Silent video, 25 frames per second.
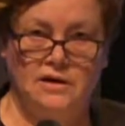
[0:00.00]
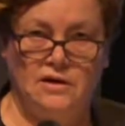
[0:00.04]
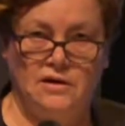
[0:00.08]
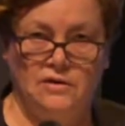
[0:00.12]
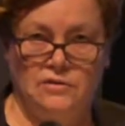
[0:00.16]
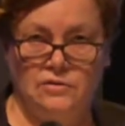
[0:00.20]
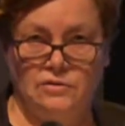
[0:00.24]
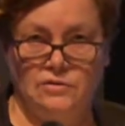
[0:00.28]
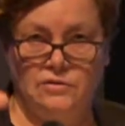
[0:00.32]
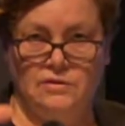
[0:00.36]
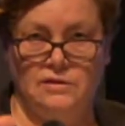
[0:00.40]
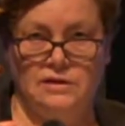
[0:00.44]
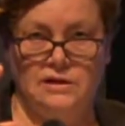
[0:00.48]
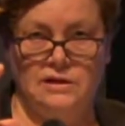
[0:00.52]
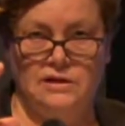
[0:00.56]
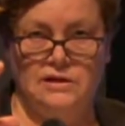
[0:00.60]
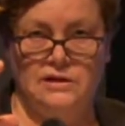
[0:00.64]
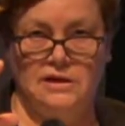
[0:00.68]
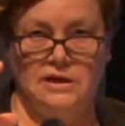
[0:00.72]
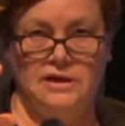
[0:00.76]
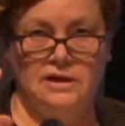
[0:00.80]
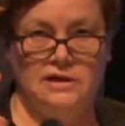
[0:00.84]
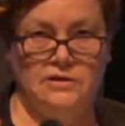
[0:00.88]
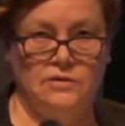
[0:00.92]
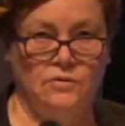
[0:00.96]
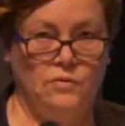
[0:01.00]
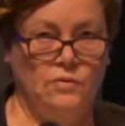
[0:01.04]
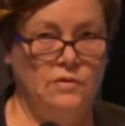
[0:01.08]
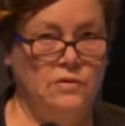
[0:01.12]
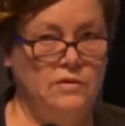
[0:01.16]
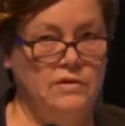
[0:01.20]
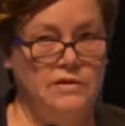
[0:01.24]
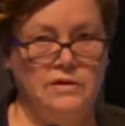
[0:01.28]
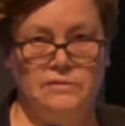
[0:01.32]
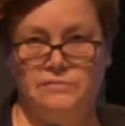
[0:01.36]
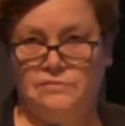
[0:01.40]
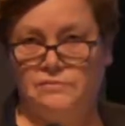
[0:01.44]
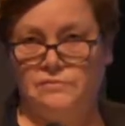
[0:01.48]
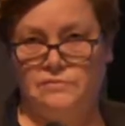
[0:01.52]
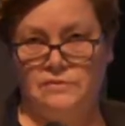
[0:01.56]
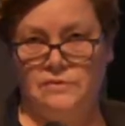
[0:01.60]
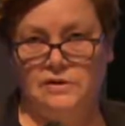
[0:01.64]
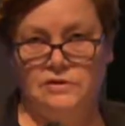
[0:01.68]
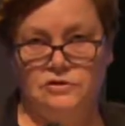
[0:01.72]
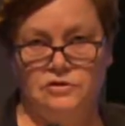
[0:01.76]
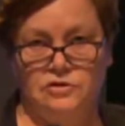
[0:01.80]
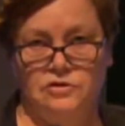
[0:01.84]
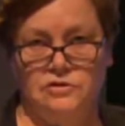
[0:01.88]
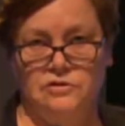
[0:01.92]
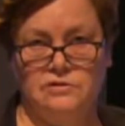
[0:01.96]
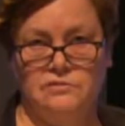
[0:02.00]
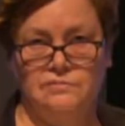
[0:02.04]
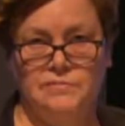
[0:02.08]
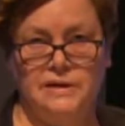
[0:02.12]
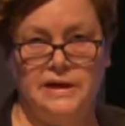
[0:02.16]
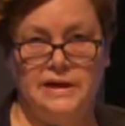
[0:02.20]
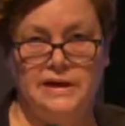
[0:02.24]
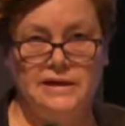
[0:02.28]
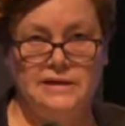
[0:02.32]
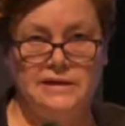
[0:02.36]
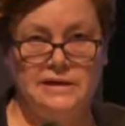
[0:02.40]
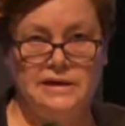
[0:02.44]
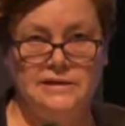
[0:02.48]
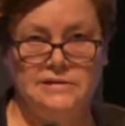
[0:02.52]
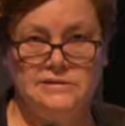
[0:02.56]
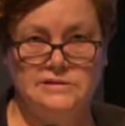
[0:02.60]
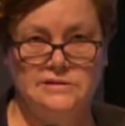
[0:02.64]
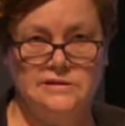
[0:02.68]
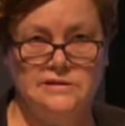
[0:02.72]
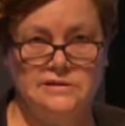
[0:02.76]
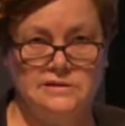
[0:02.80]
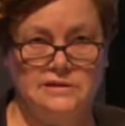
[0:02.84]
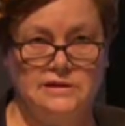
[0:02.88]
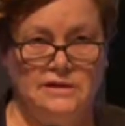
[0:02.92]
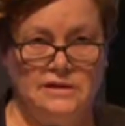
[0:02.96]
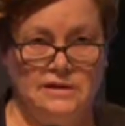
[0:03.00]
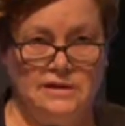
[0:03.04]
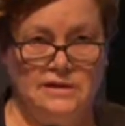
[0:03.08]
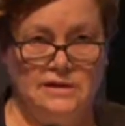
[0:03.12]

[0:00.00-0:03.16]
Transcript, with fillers: who, in, and, or turned back as in